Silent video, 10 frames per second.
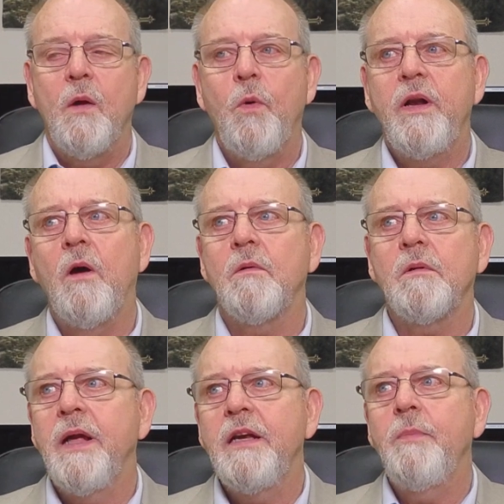We don't
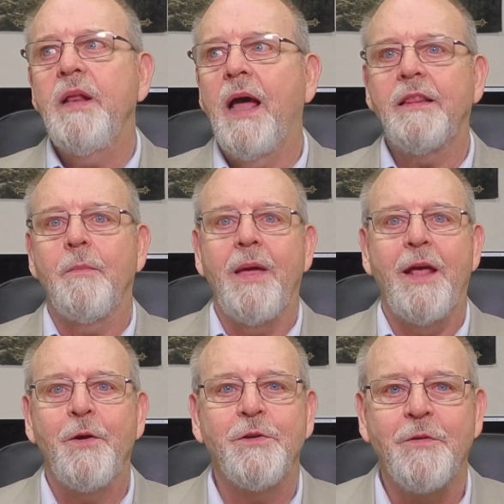need to be like the
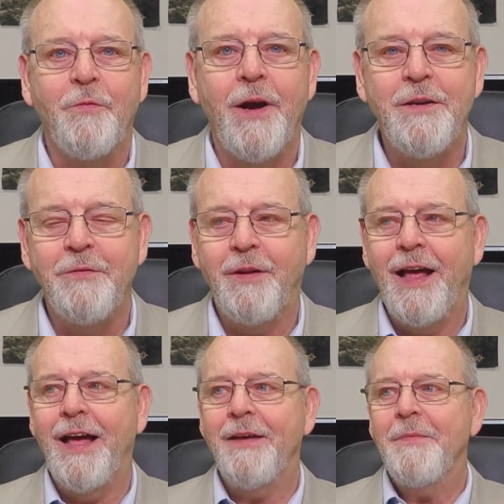man who was afraid to
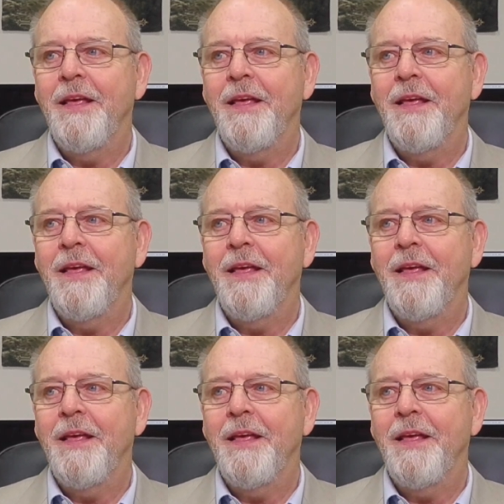fly.